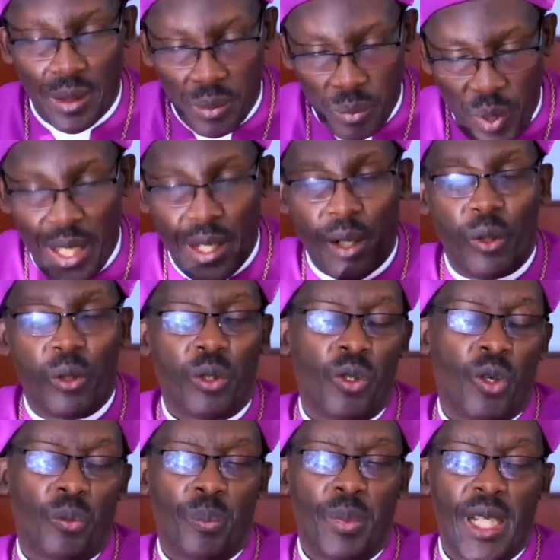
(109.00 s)
May the Lord
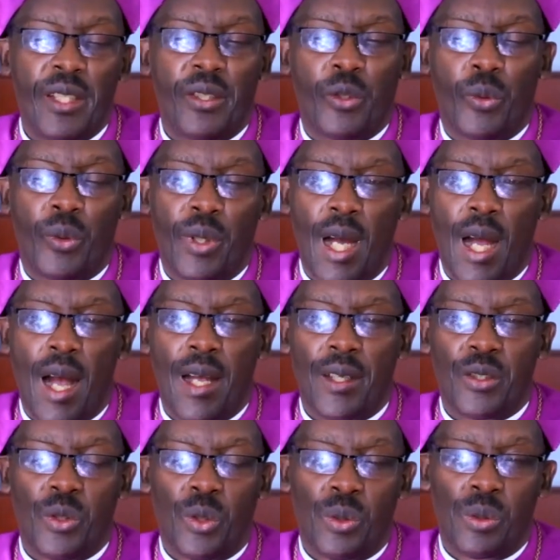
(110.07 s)
God bless you
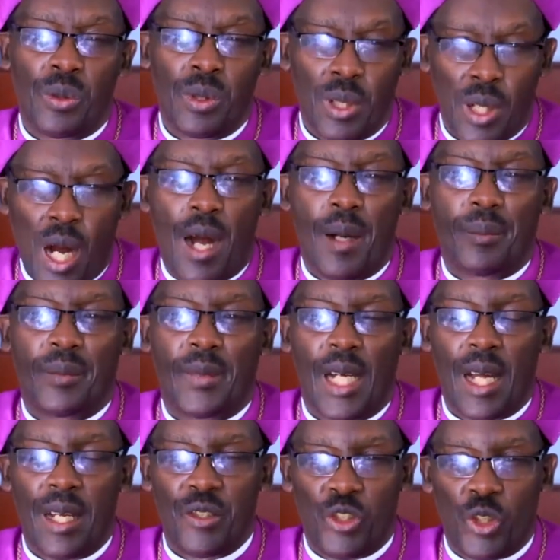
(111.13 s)
as you come
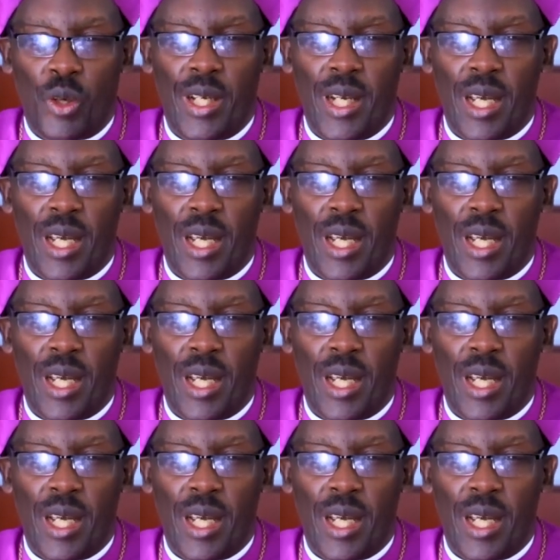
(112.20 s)
and join